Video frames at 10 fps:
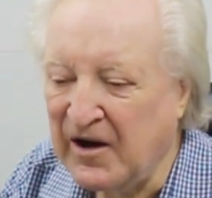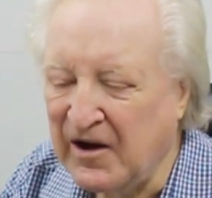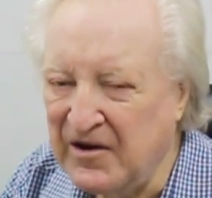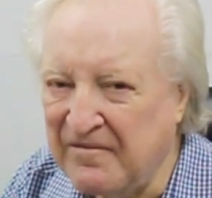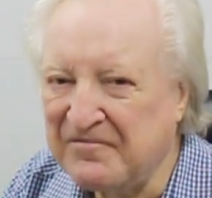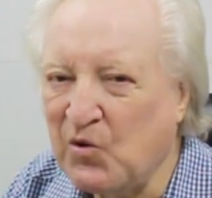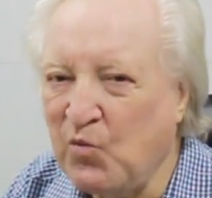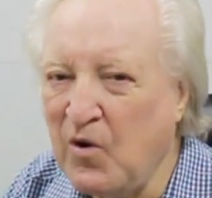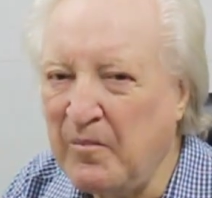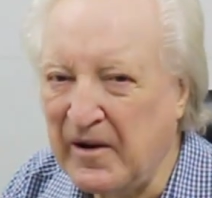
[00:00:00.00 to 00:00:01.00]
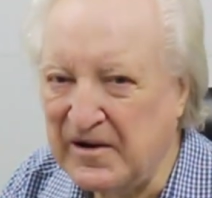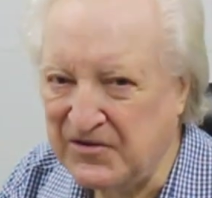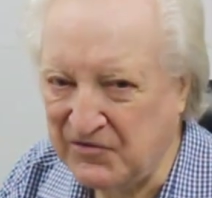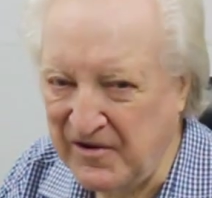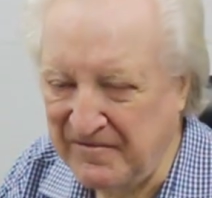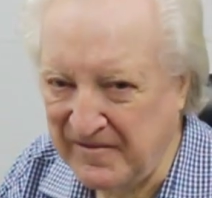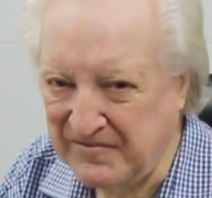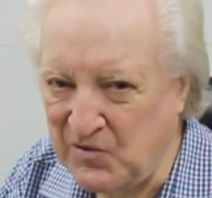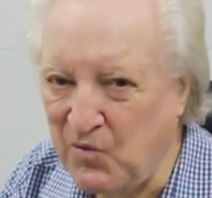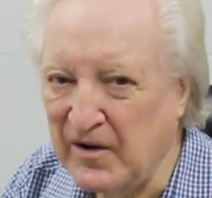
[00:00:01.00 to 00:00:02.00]
Enough to whoop any
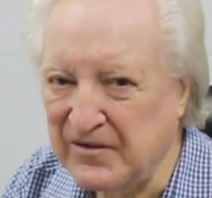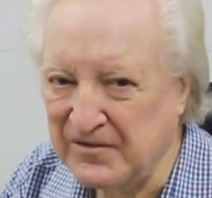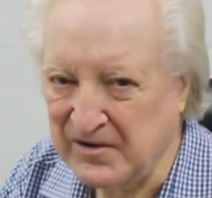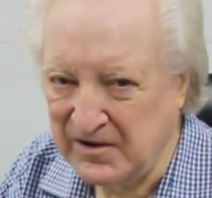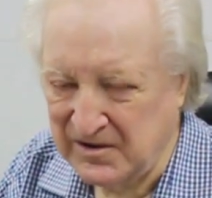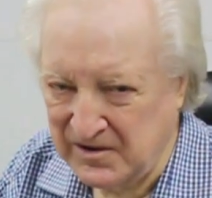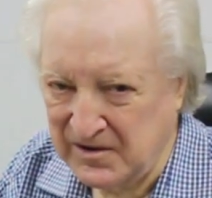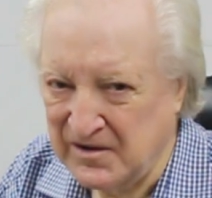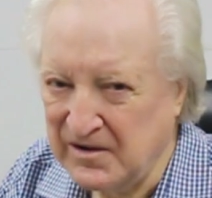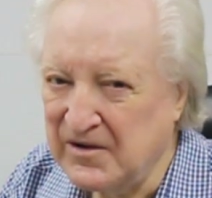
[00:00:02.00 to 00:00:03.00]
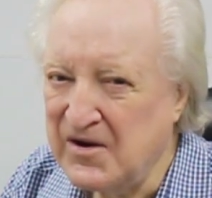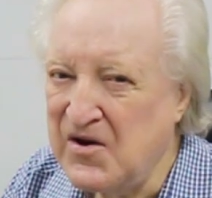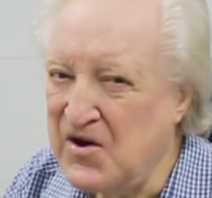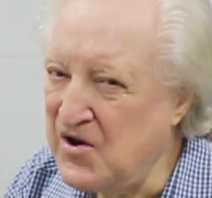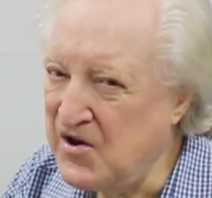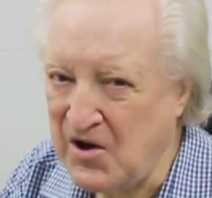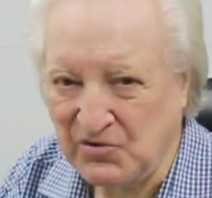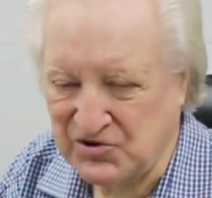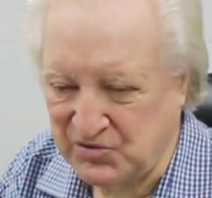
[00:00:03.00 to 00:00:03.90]
351. No